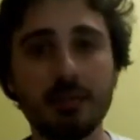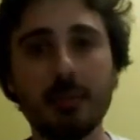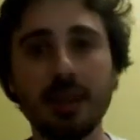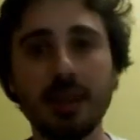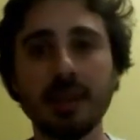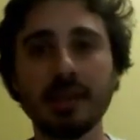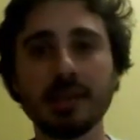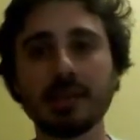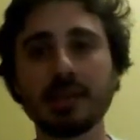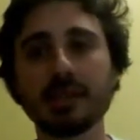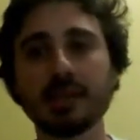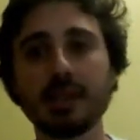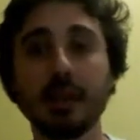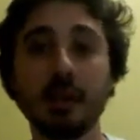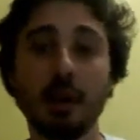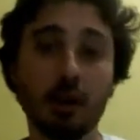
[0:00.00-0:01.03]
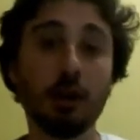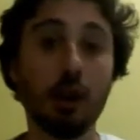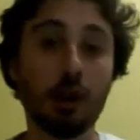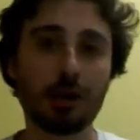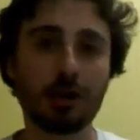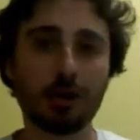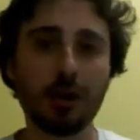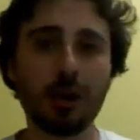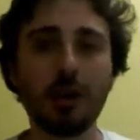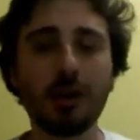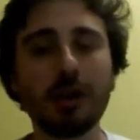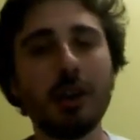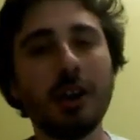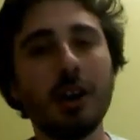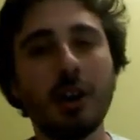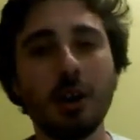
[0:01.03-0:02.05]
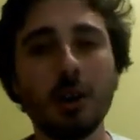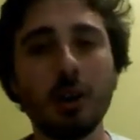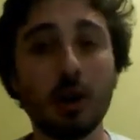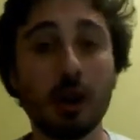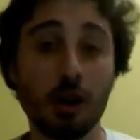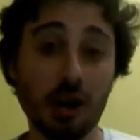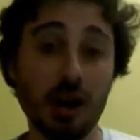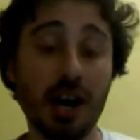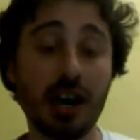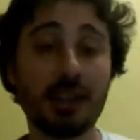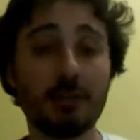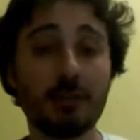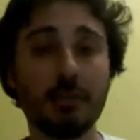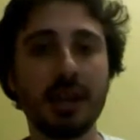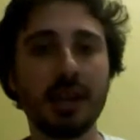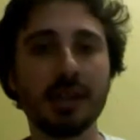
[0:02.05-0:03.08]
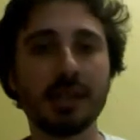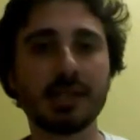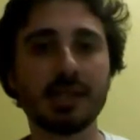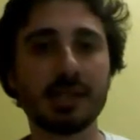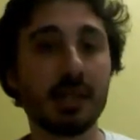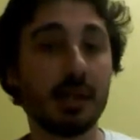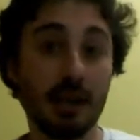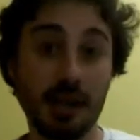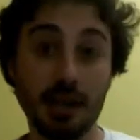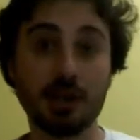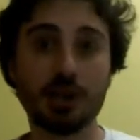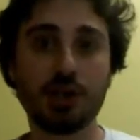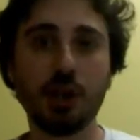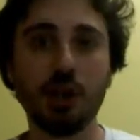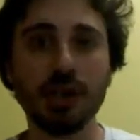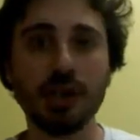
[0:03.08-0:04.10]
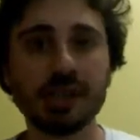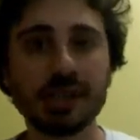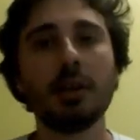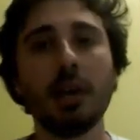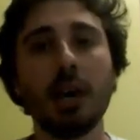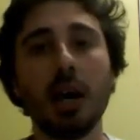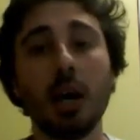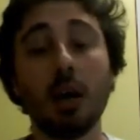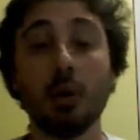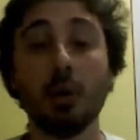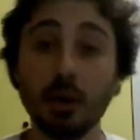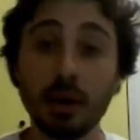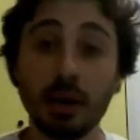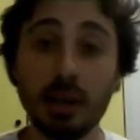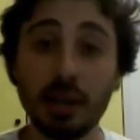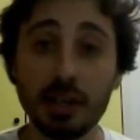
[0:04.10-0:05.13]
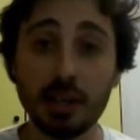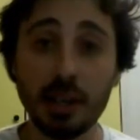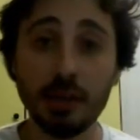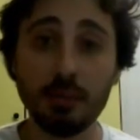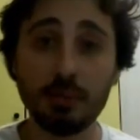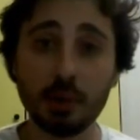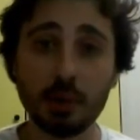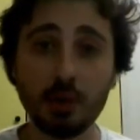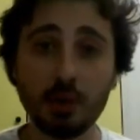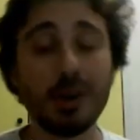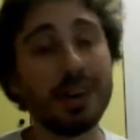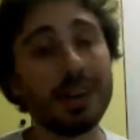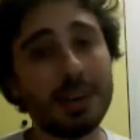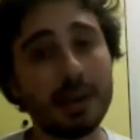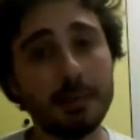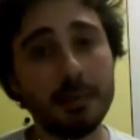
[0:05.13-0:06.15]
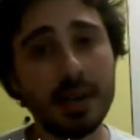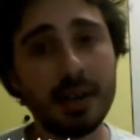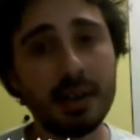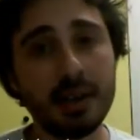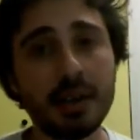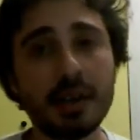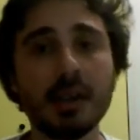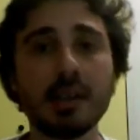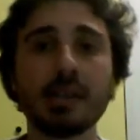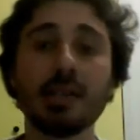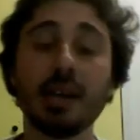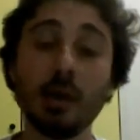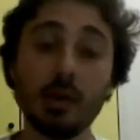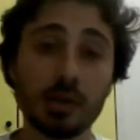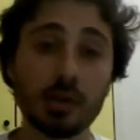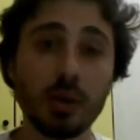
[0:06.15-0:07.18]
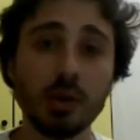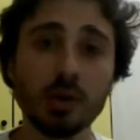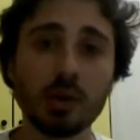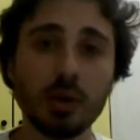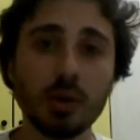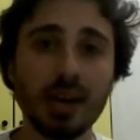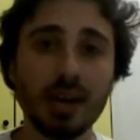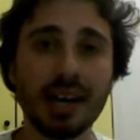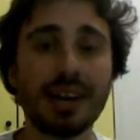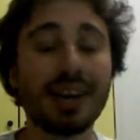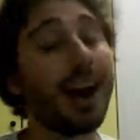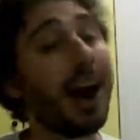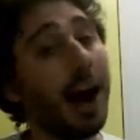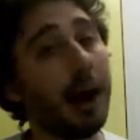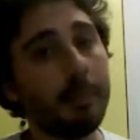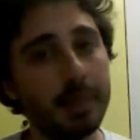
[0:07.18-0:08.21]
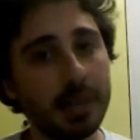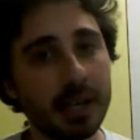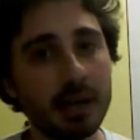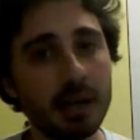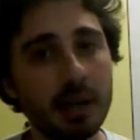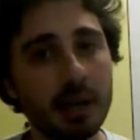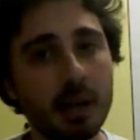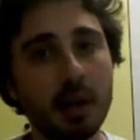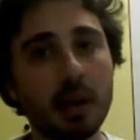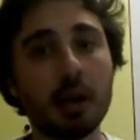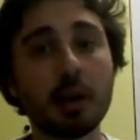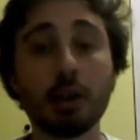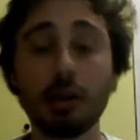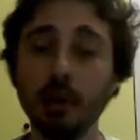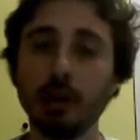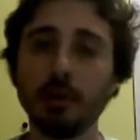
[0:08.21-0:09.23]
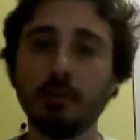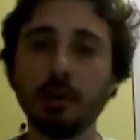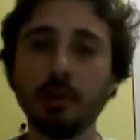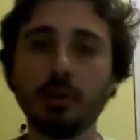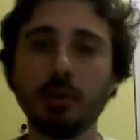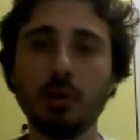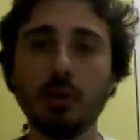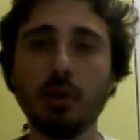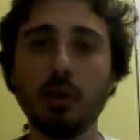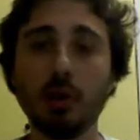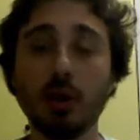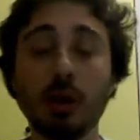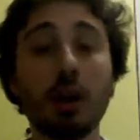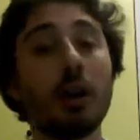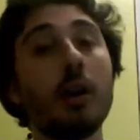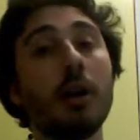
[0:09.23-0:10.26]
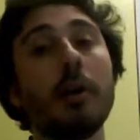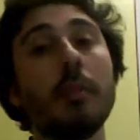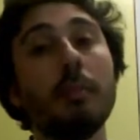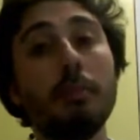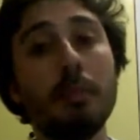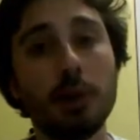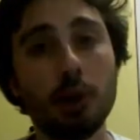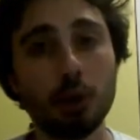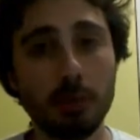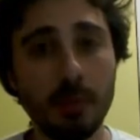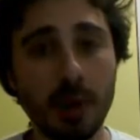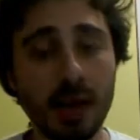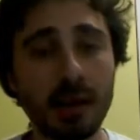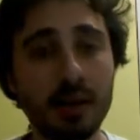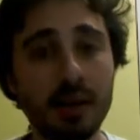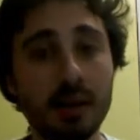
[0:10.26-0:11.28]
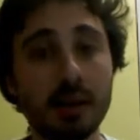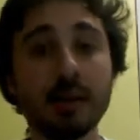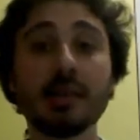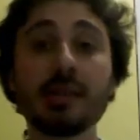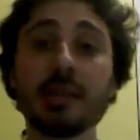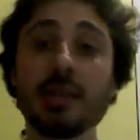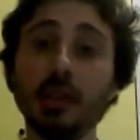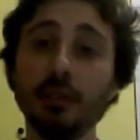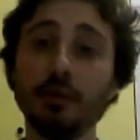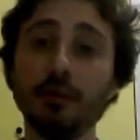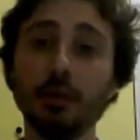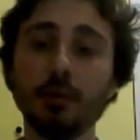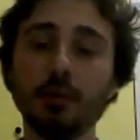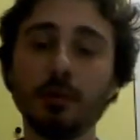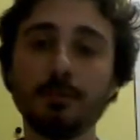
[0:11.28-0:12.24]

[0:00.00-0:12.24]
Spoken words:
means not wrong, or right means a choice. Now, in Hebrew, Yamin sounds also like Amin, credible, or Miyuman, skillful.